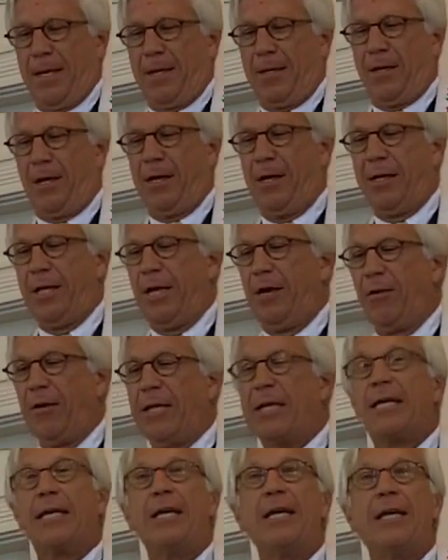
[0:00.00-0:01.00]
The
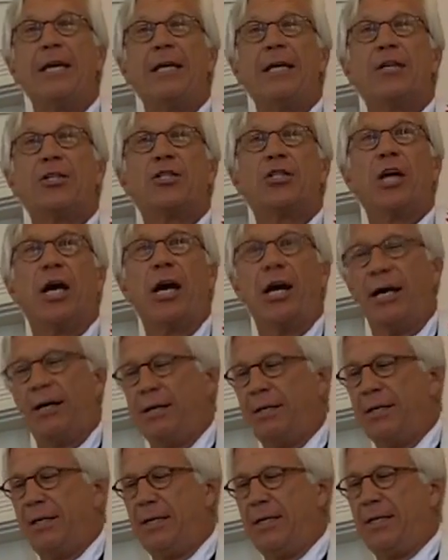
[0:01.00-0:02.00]
Hungarian king,
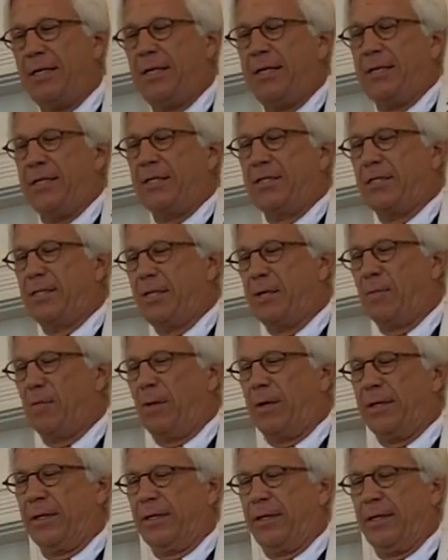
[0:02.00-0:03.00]
John
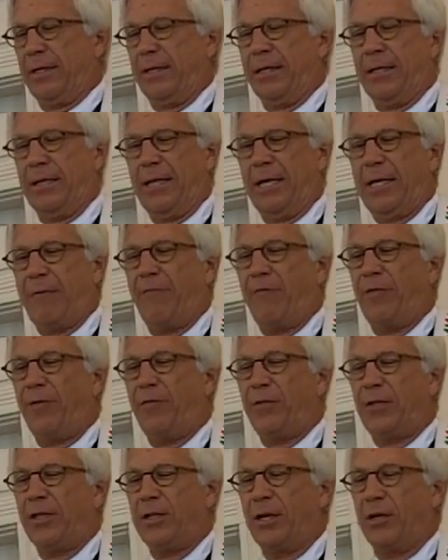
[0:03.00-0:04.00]
Sigmund, in the late
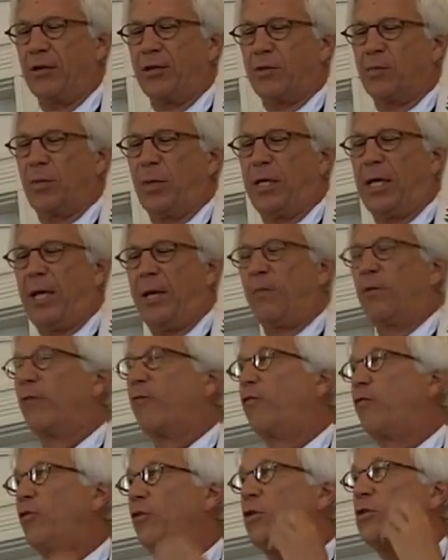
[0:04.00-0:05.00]
1500s, became the
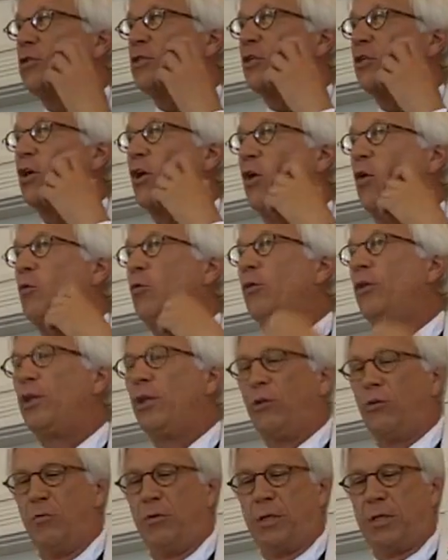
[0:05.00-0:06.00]
first and only
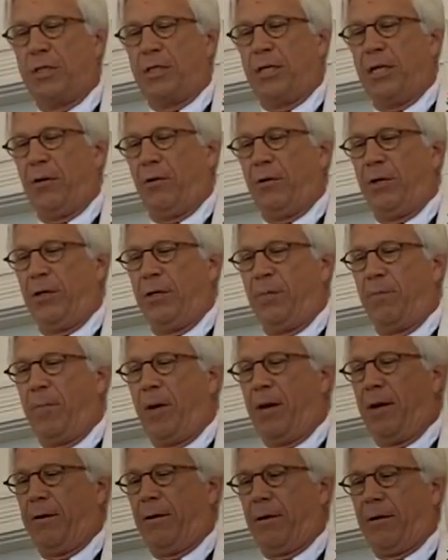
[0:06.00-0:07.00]
Unitarian
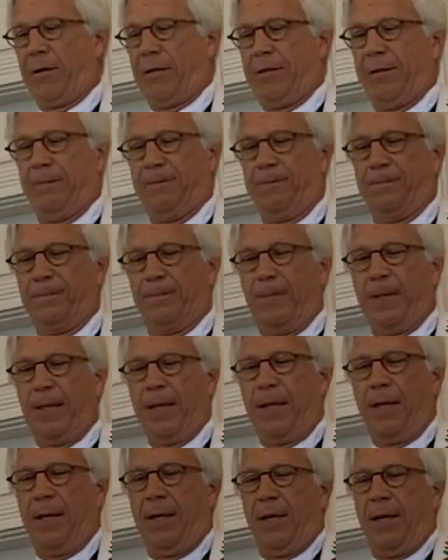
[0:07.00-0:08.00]
monarch.
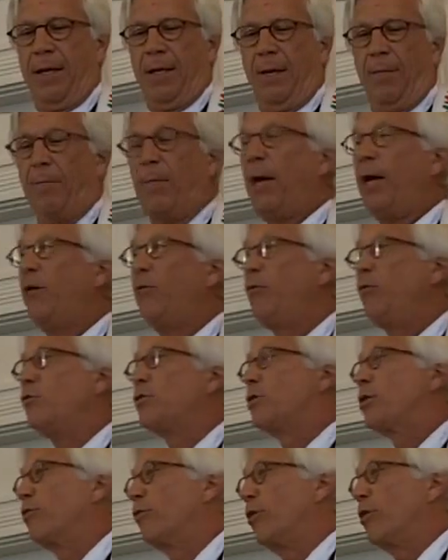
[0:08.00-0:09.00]
My
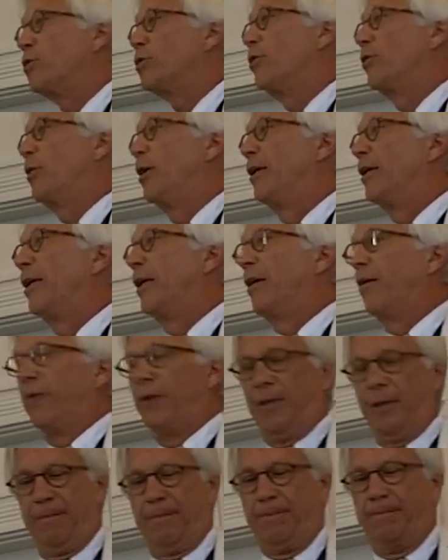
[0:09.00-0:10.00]
roots are also
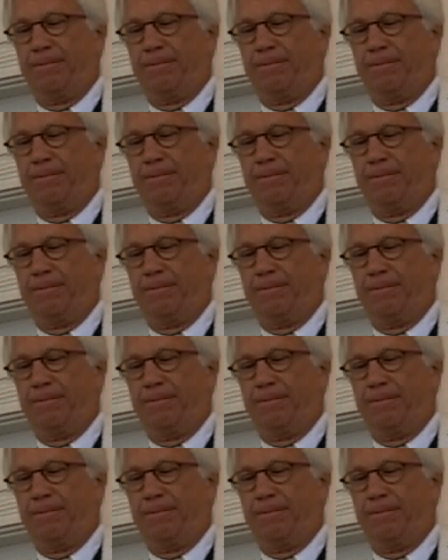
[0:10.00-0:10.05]
Hungarian.